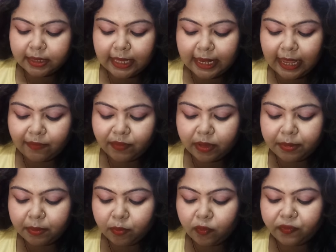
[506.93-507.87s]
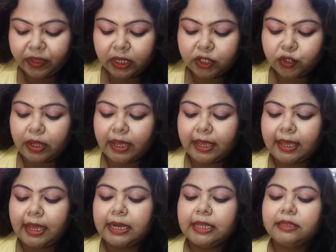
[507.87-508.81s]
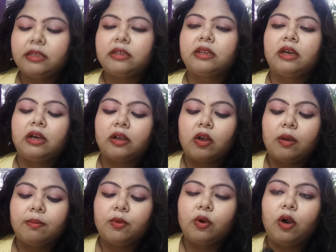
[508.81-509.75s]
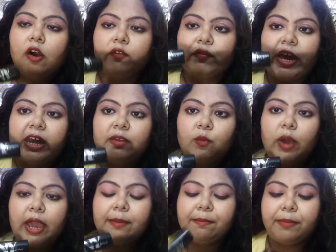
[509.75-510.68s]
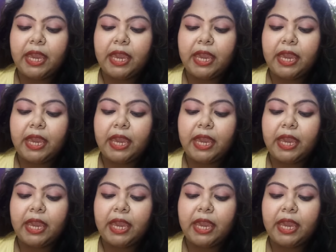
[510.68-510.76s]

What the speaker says: Then I will be moving to another combo of NY